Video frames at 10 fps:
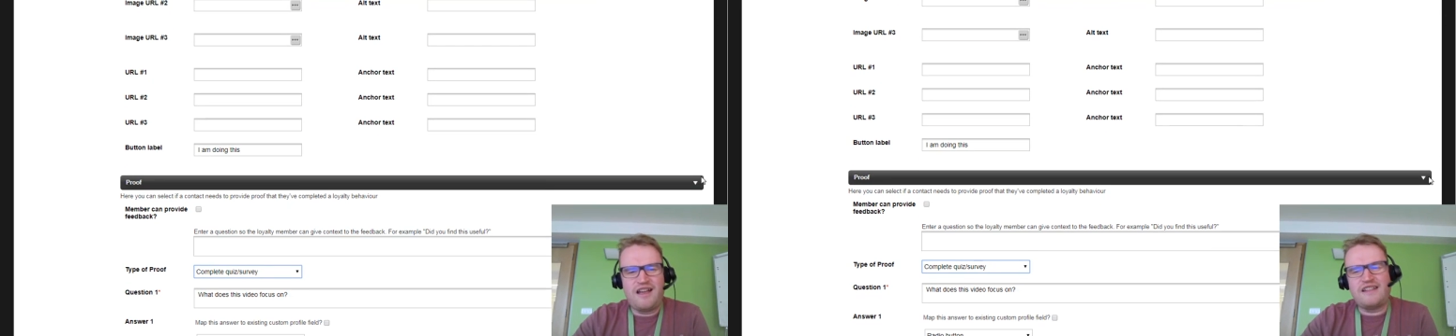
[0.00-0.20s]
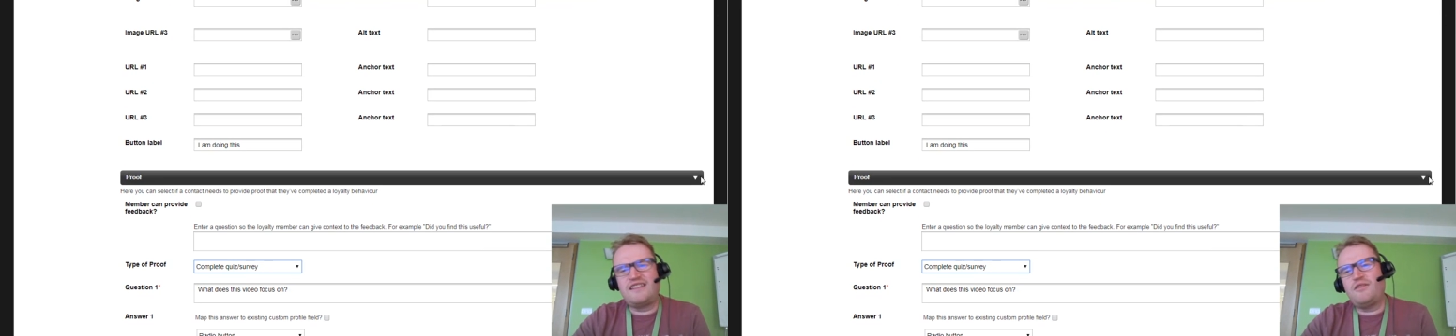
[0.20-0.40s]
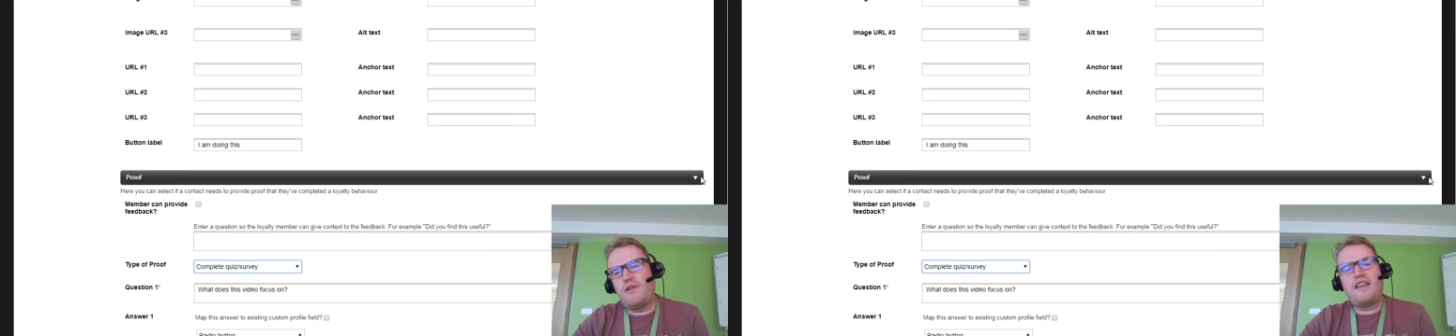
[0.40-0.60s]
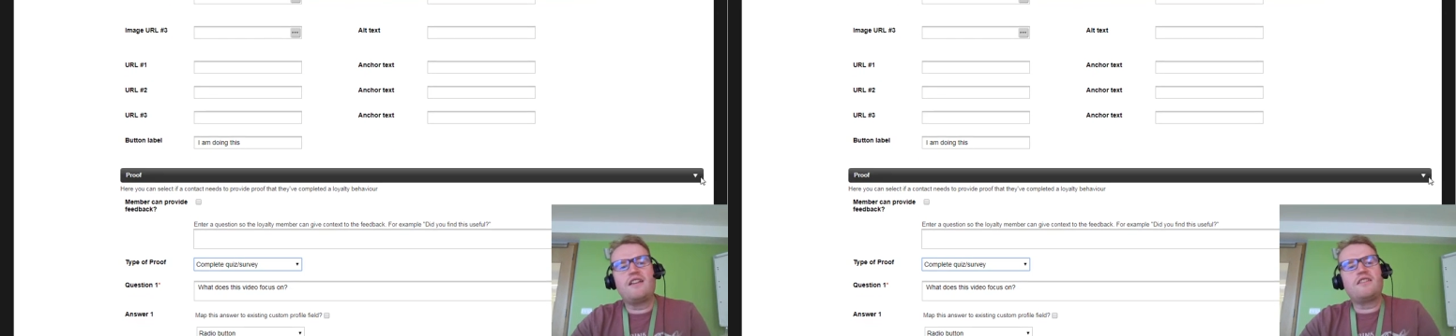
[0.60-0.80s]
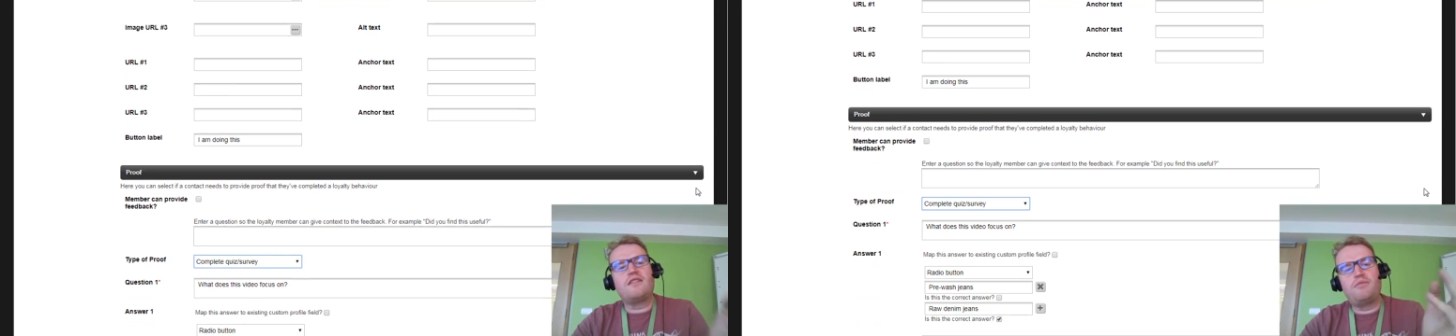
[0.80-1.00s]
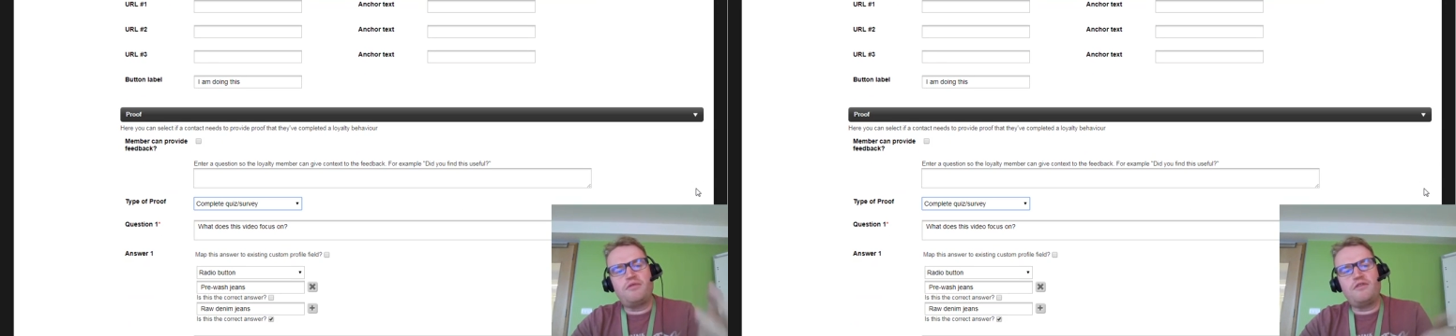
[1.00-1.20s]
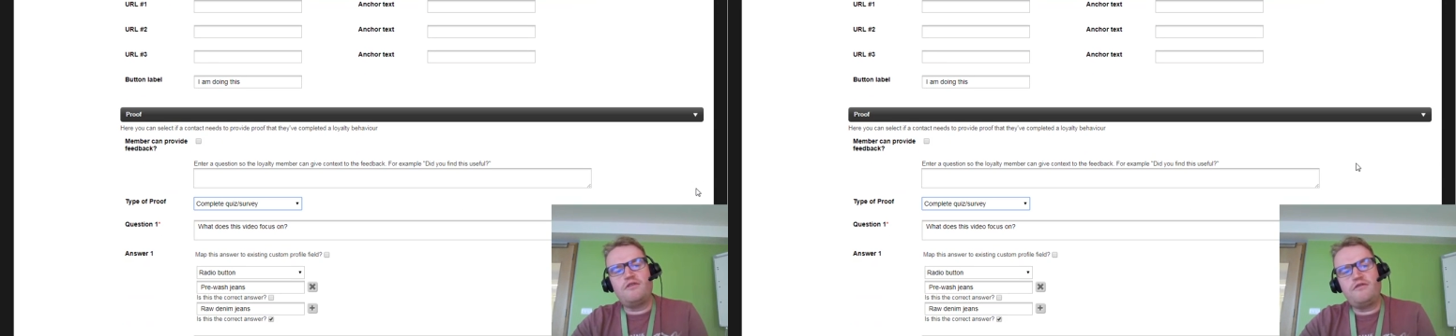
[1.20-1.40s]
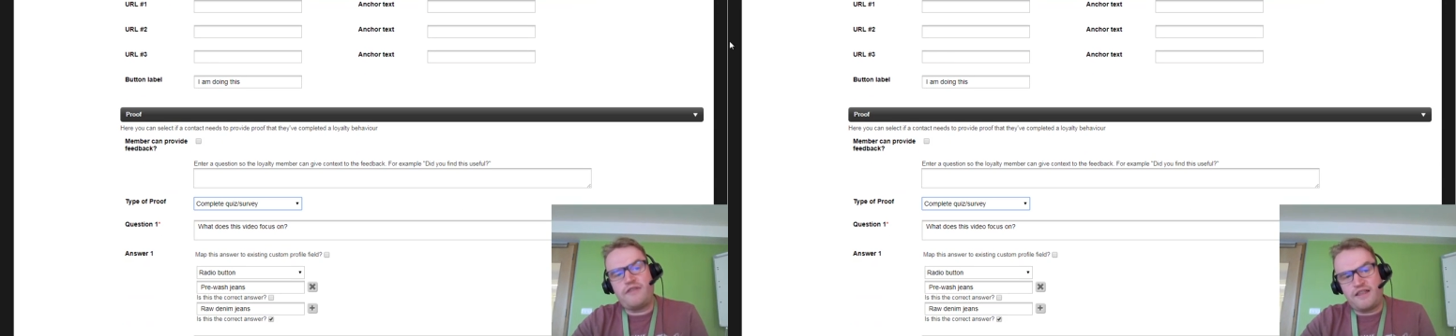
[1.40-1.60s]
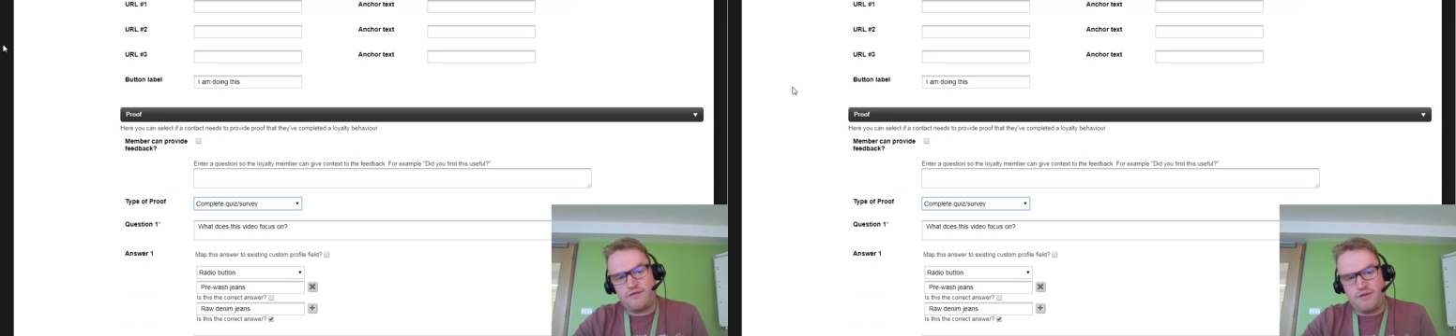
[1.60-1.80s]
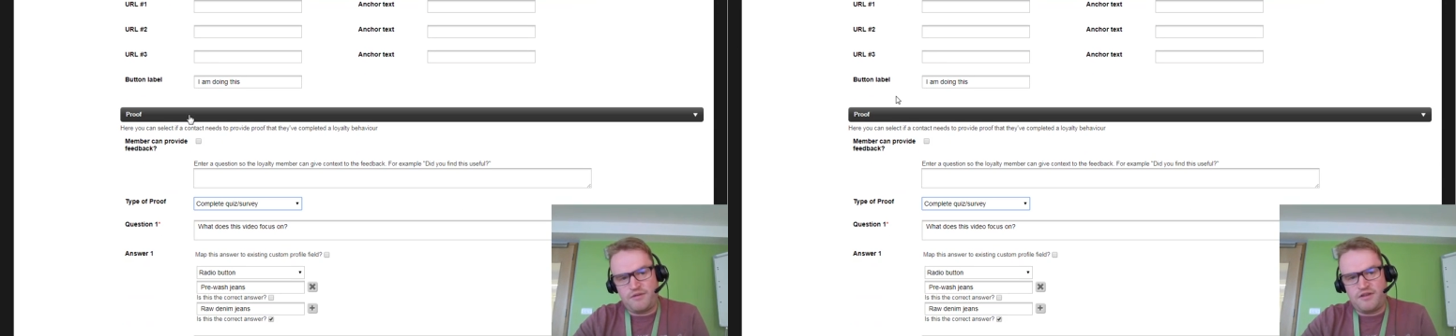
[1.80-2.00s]
and in a way to prove,
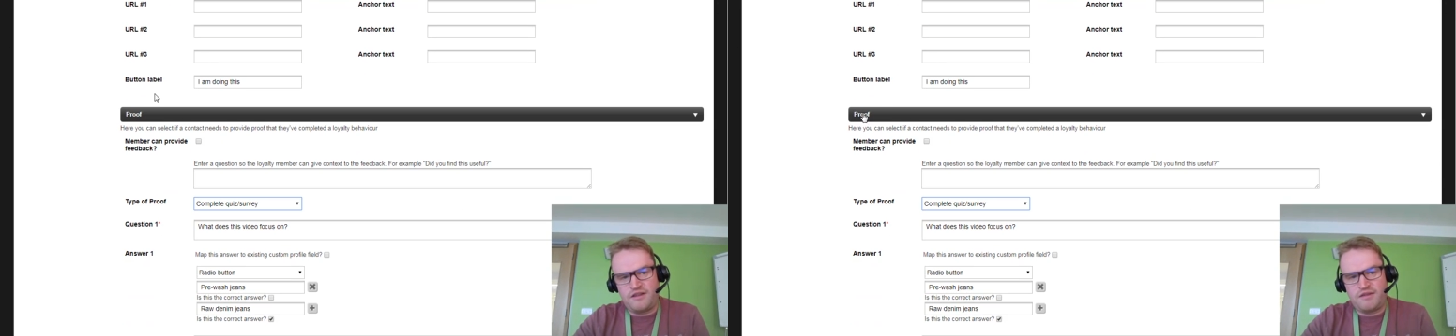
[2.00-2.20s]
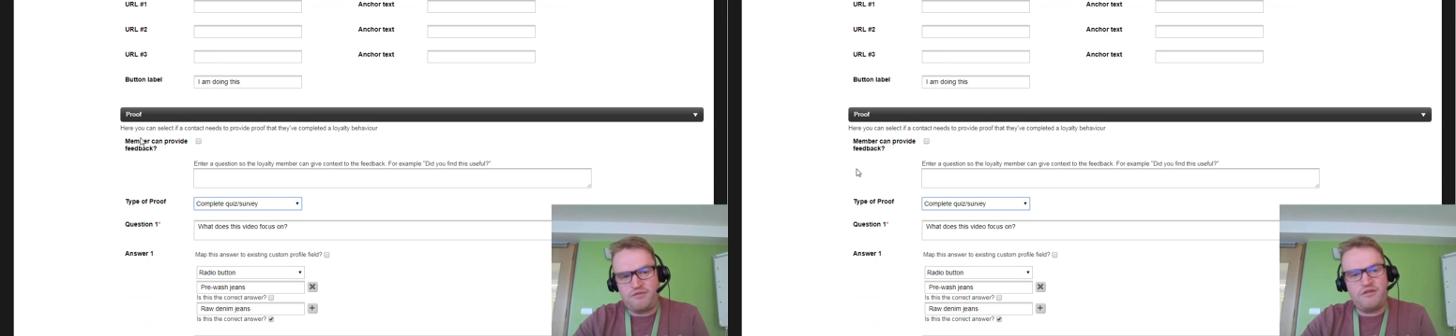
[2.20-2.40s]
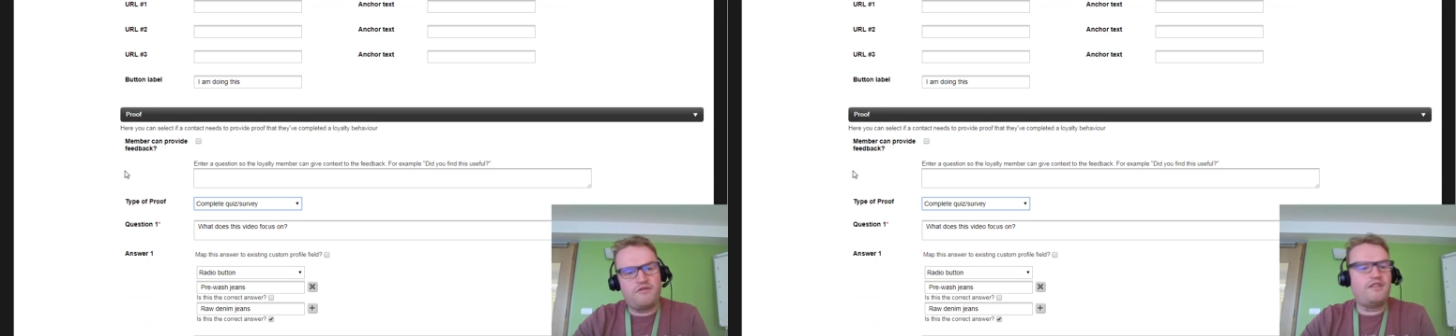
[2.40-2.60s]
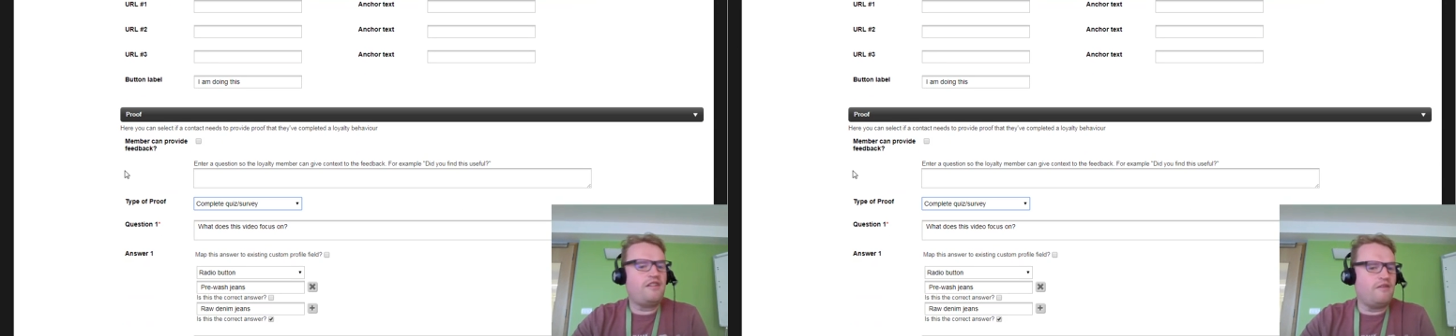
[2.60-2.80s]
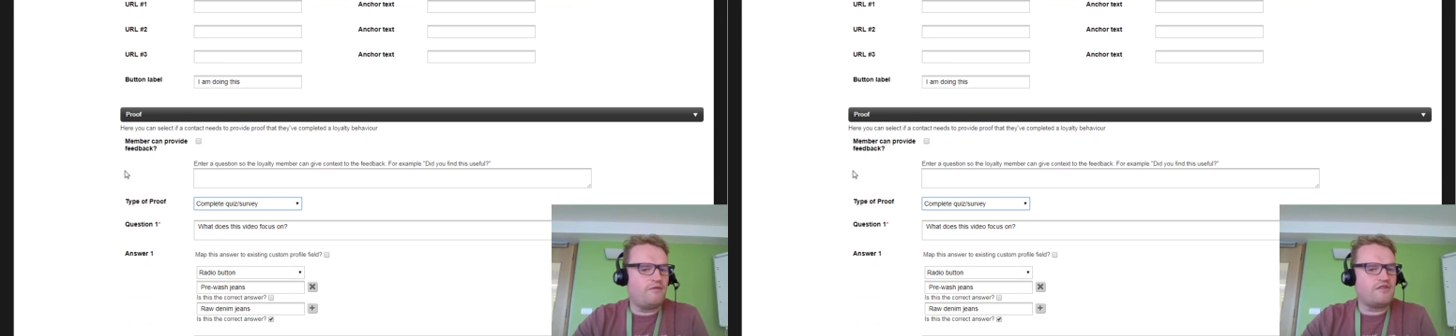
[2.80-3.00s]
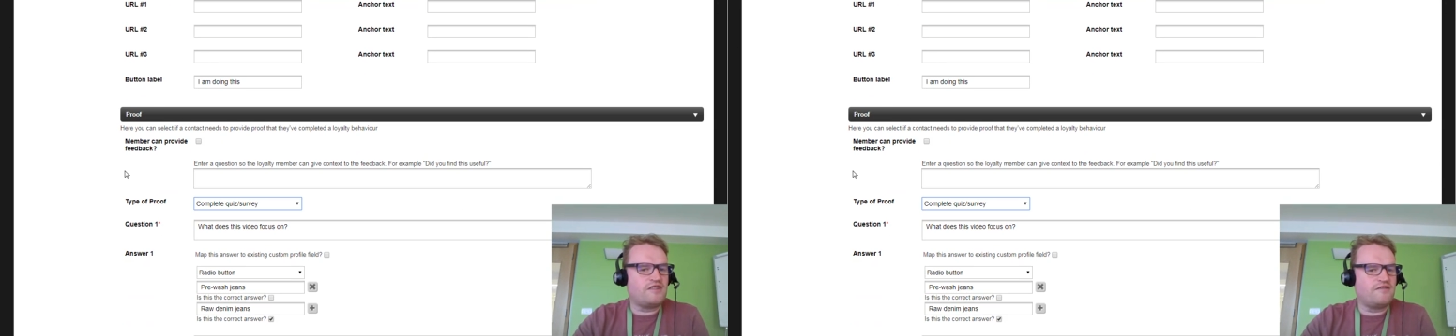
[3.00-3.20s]
hence why we call this proof that you've watched